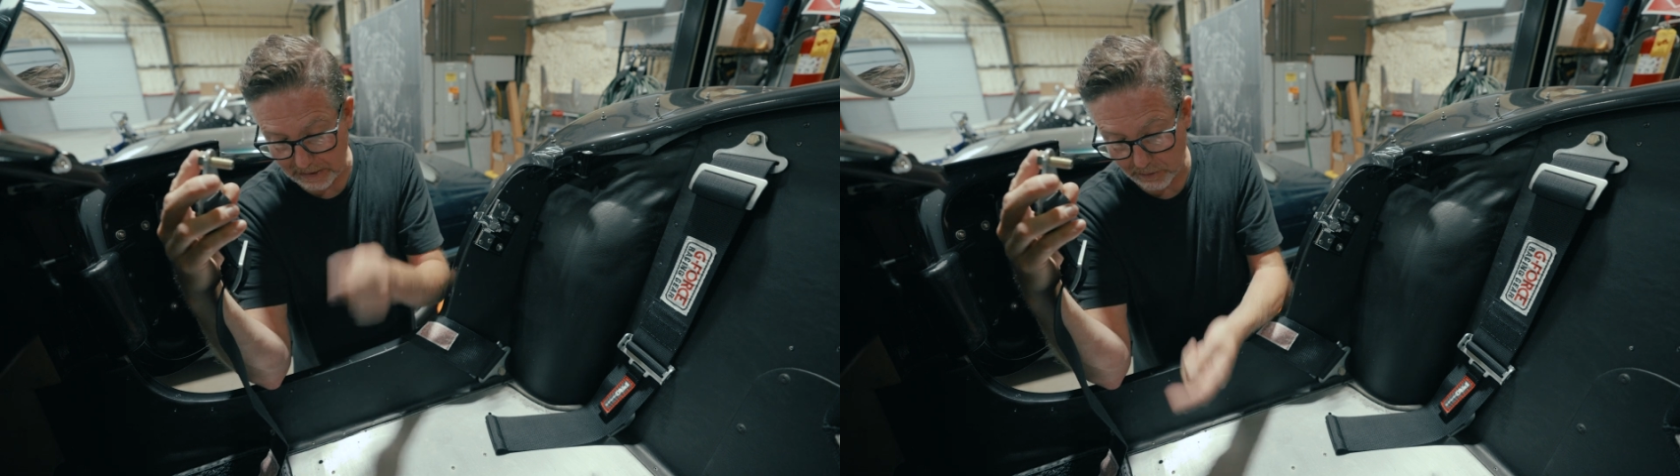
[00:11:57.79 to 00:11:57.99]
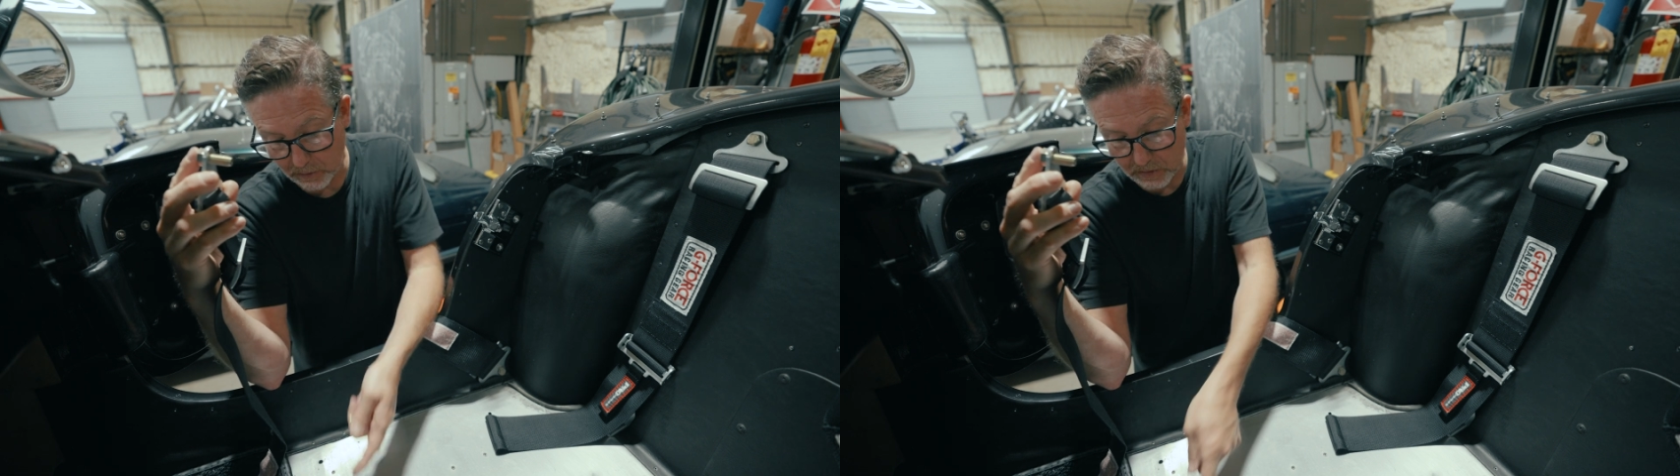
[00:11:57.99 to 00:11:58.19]

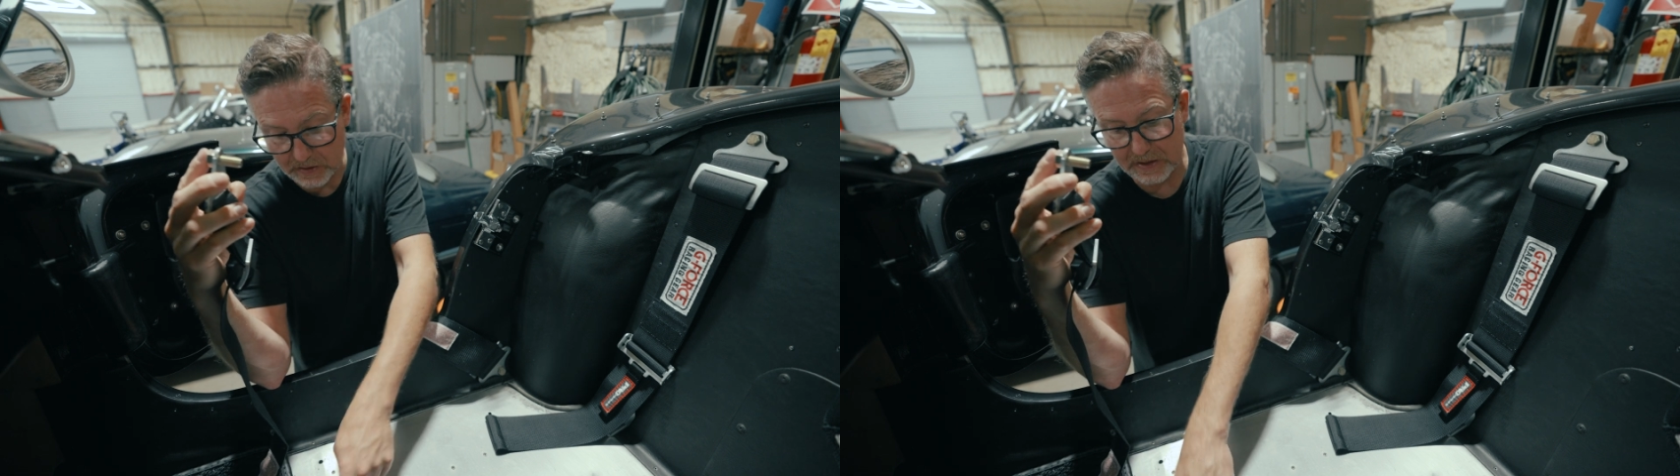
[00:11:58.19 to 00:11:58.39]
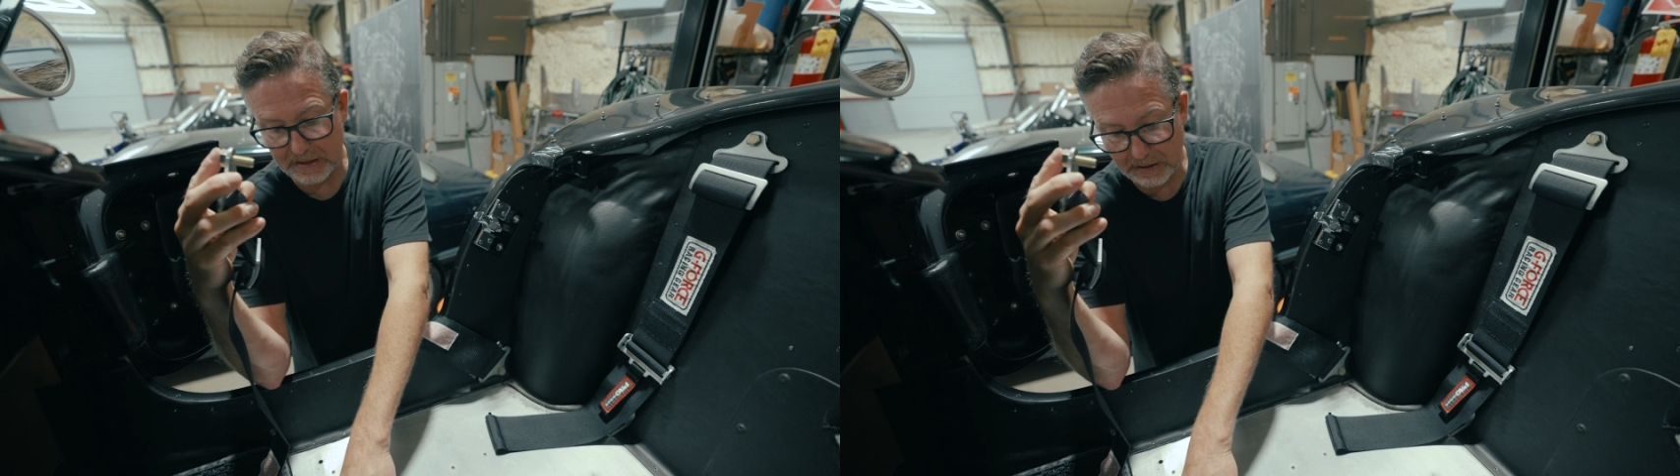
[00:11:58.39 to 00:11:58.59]
and through the
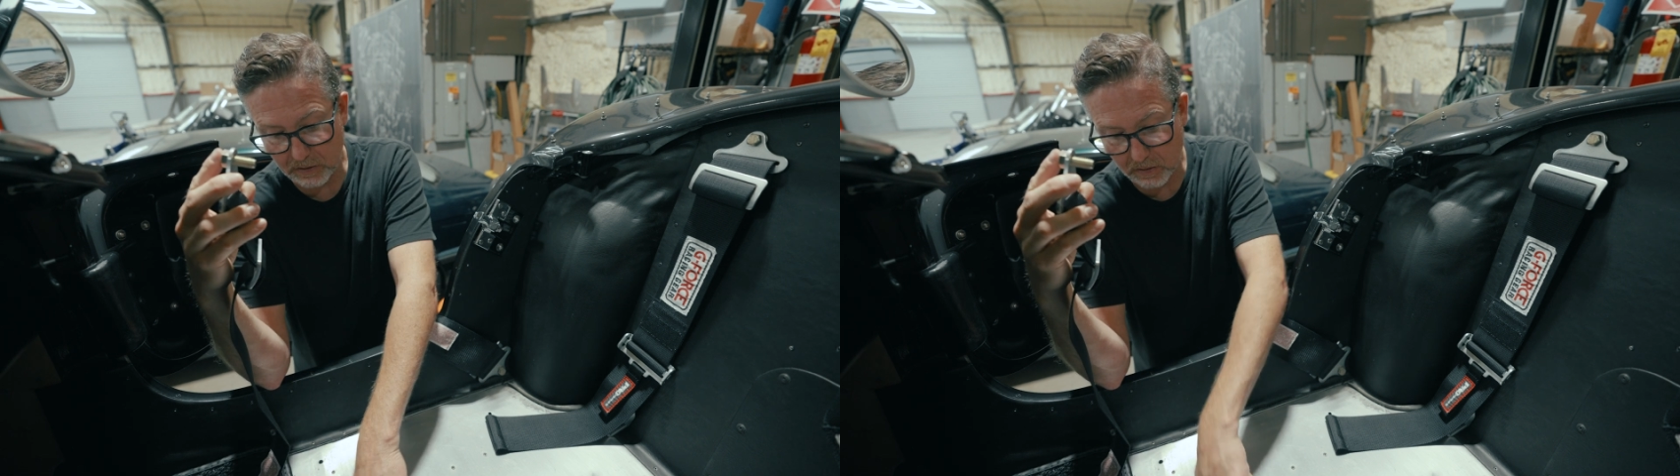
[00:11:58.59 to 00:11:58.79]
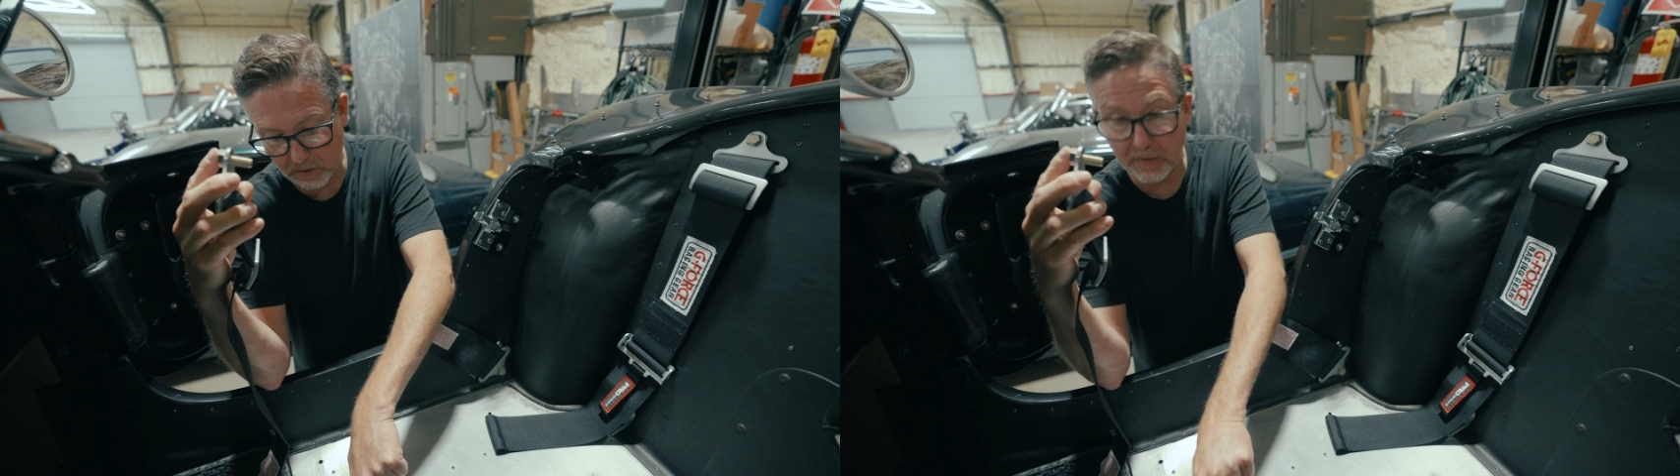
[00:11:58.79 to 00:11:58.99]

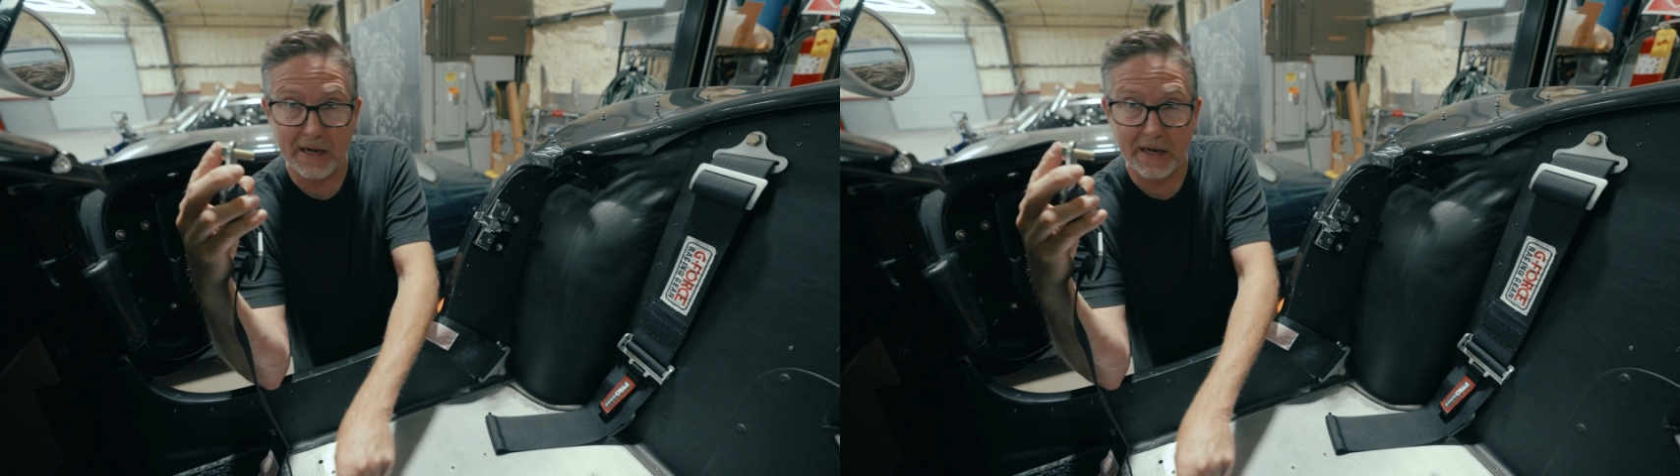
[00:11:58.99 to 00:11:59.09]
steel